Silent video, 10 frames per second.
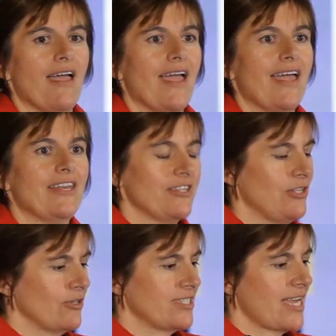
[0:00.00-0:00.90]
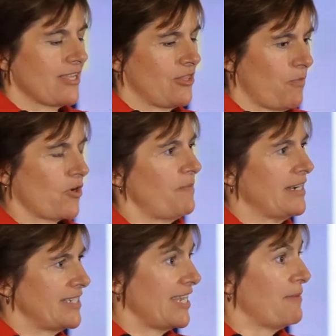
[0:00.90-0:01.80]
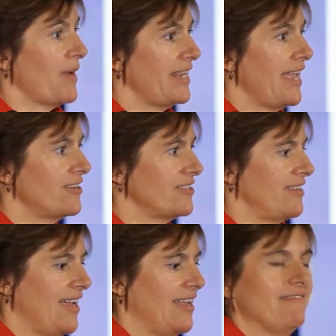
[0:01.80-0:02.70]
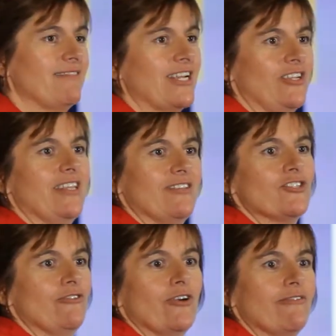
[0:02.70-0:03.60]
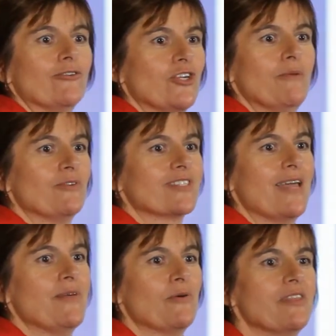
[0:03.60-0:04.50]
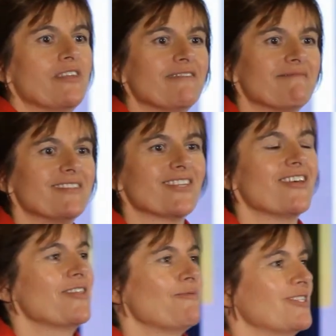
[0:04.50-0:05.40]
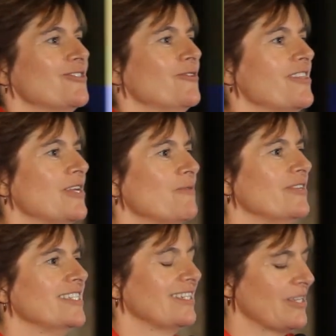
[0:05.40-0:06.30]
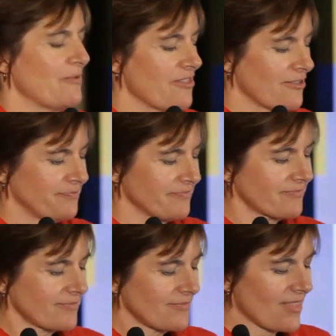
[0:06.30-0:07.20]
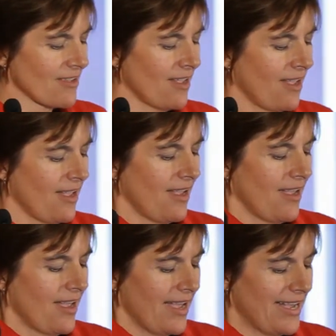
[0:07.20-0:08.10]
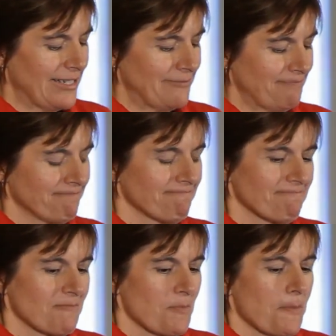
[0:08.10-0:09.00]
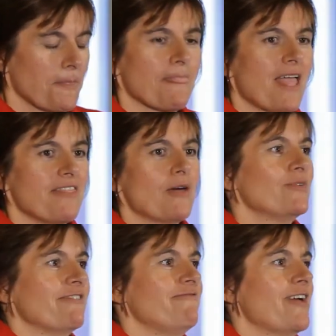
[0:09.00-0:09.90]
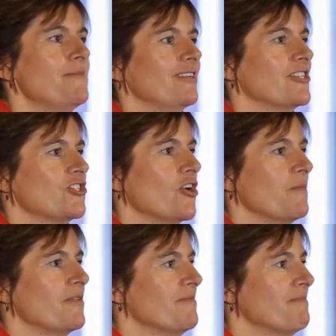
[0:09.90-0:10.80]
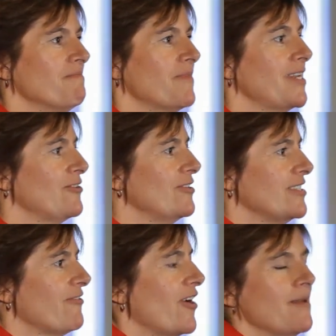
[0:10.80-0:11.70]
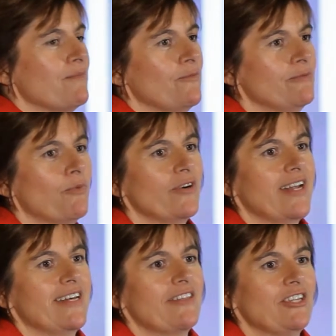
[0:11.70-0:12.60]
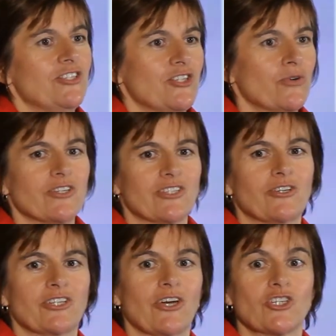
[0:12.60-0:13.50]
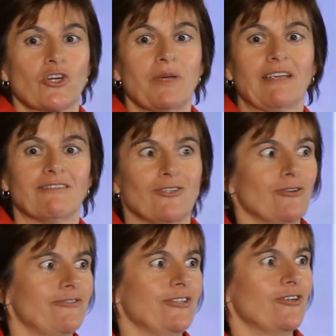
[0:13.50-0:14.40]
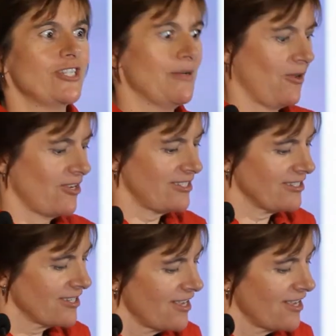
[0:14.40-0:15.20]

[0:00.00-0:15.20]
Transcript: And you could take the bottom out to get your money out, and actually the 240 volt terminals came out with it. So that was the sort of thing we were dealing with. That was a fabulous job, mainly because if I was bored and had nothing to do, I just got to go shopping to look for dodgy appliances.